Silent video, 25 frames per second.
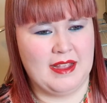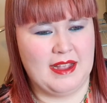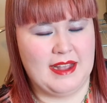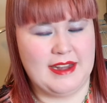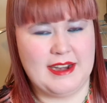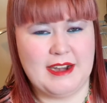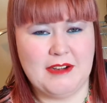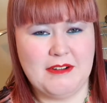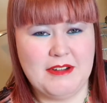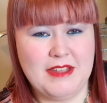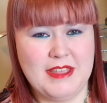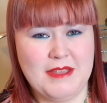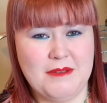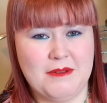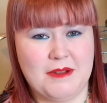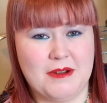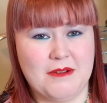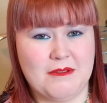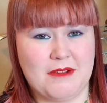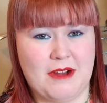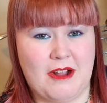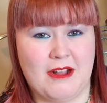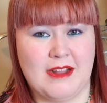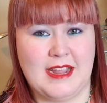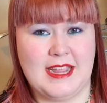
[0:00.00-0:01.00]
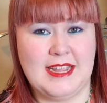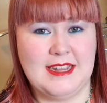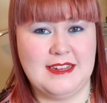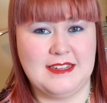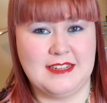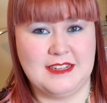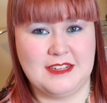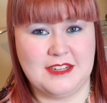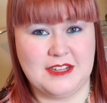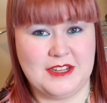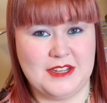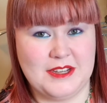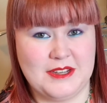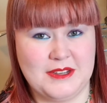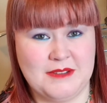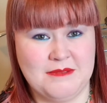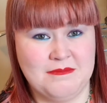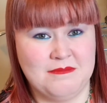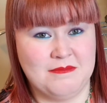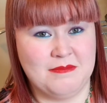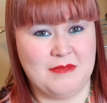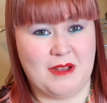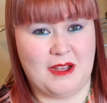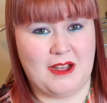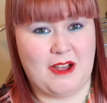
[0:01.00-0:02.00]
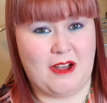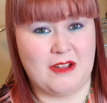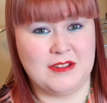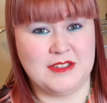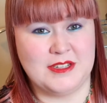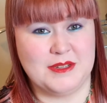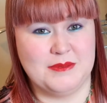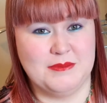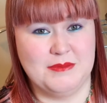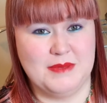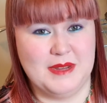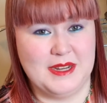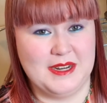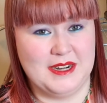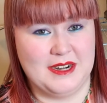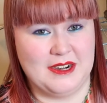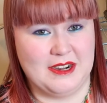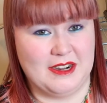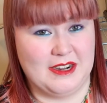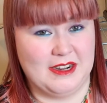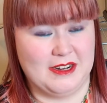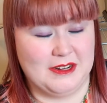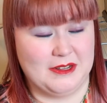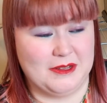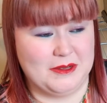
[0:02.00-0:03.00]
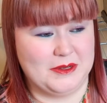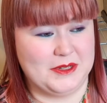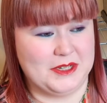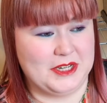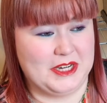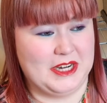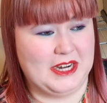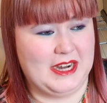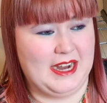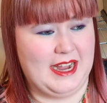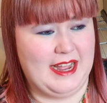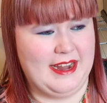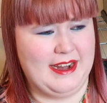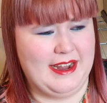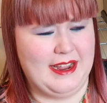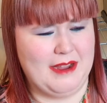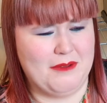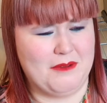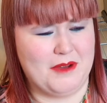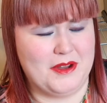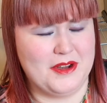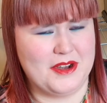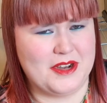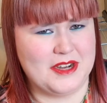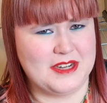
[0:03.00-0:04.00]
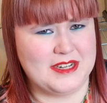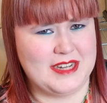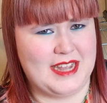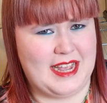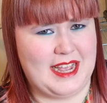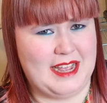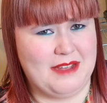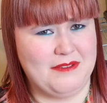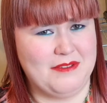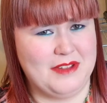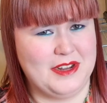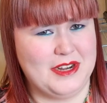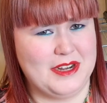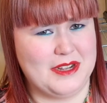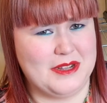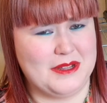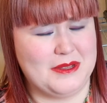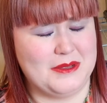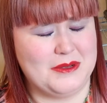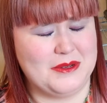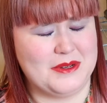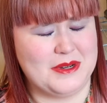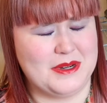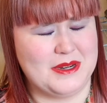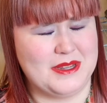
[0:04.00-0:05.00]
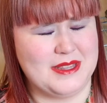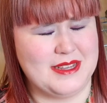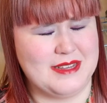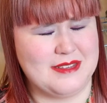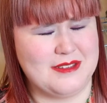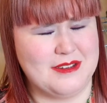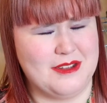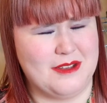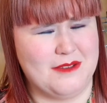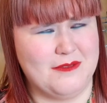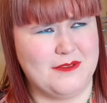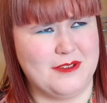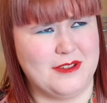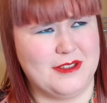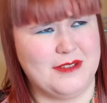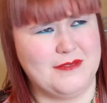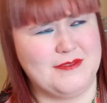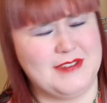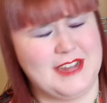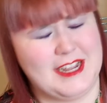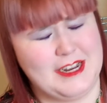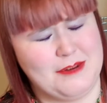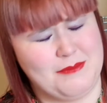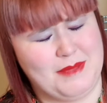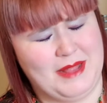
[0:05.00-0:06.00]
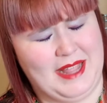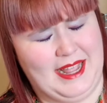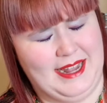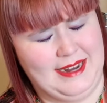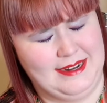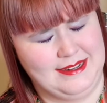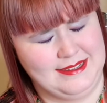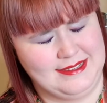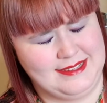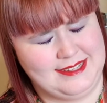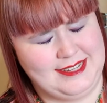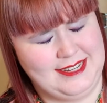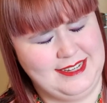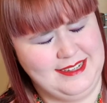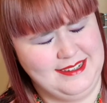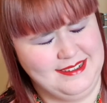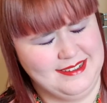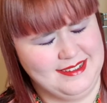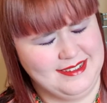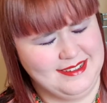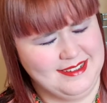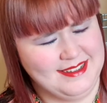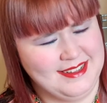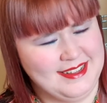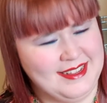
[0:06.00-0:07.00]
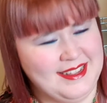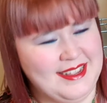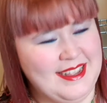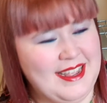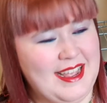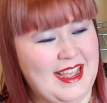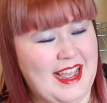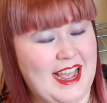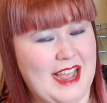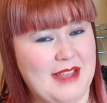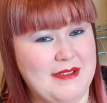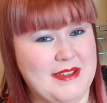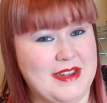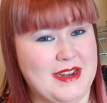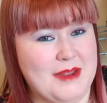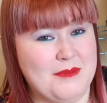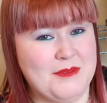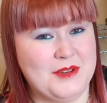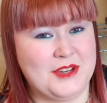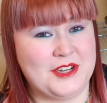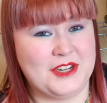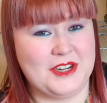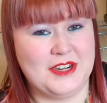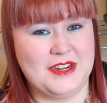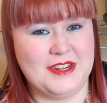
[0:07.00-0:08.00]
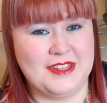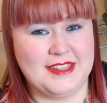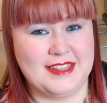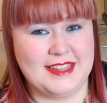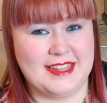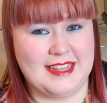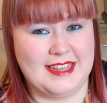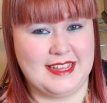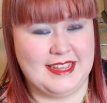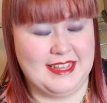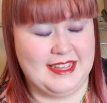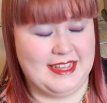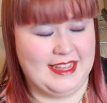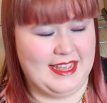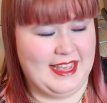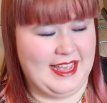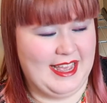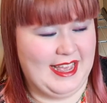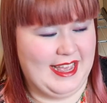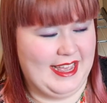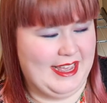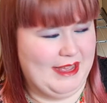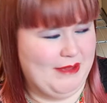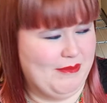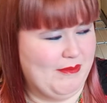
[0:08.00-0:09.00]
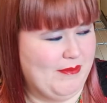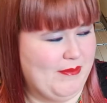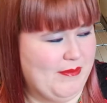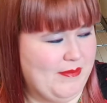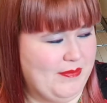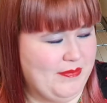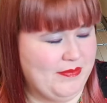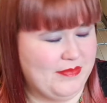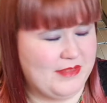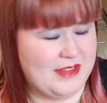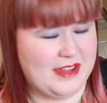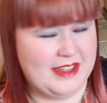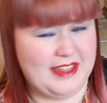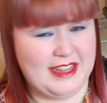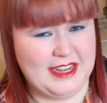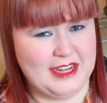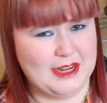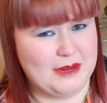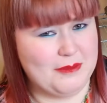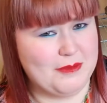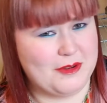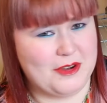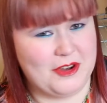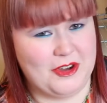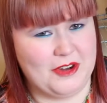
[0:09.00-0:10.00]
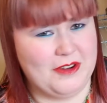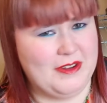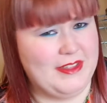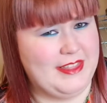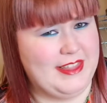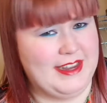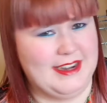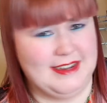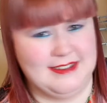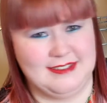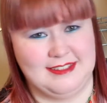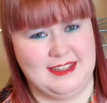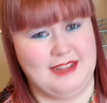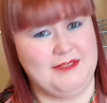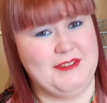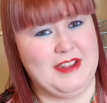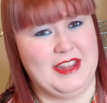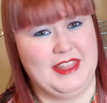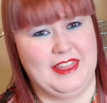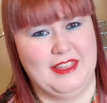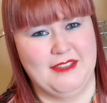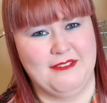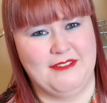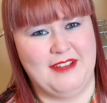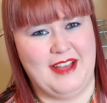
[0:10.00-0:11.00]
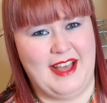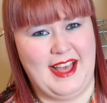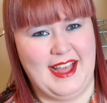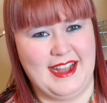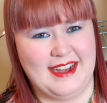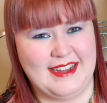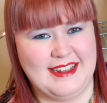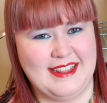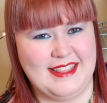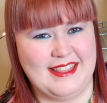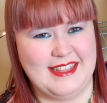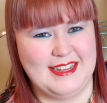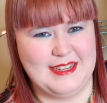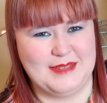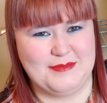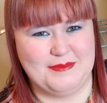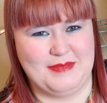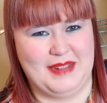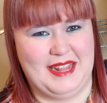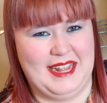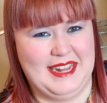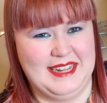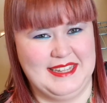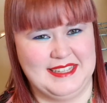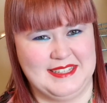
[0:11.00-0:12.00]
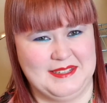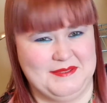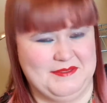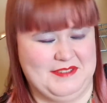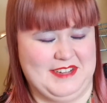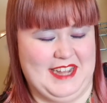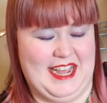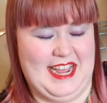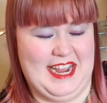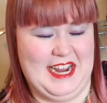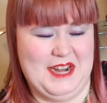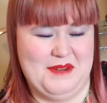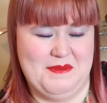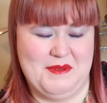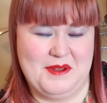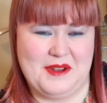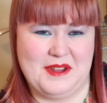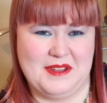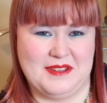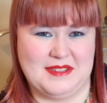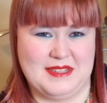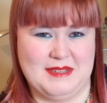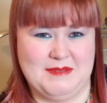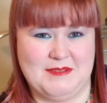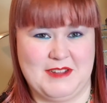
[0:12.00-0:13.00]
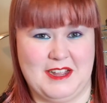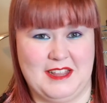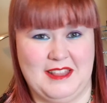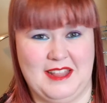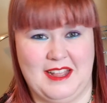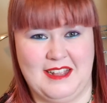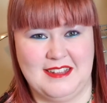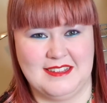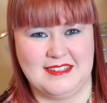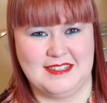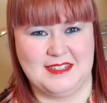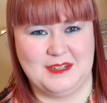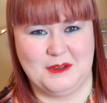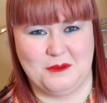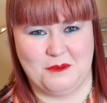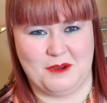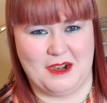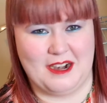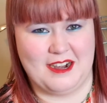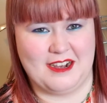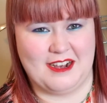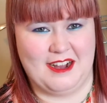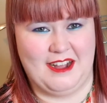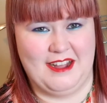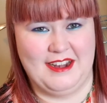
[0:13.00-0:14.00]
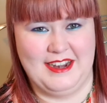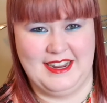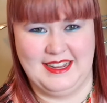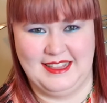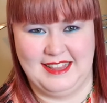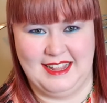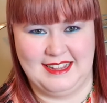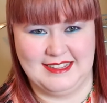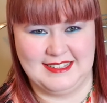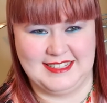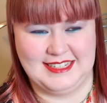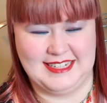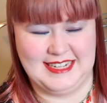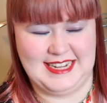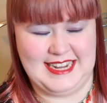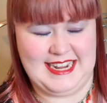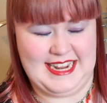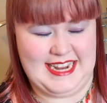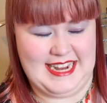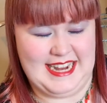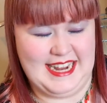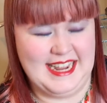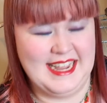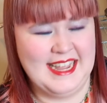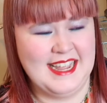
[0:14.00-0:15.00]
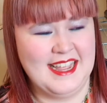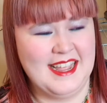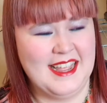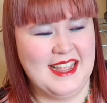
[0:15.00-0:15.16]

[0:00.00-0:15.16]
I really want Rocket to do awesome in her enclosure, and I want her to have an enclosure that's not full of dead plants. I mean, I'm sure the cleanup crew in there is loving the fact that these plants have died because they've got lots to work on and lots to eat.